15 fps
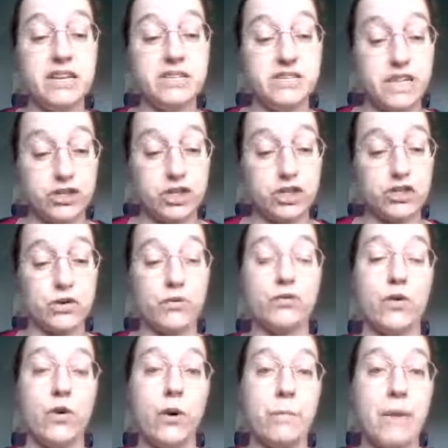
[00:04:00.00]
a digital
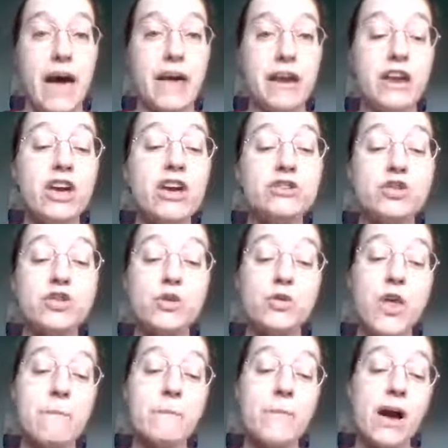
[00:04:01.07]
format, so
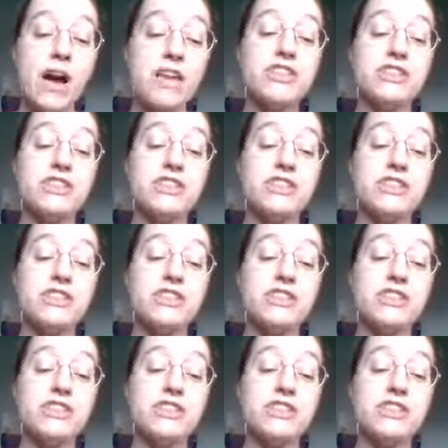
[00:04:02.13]
that by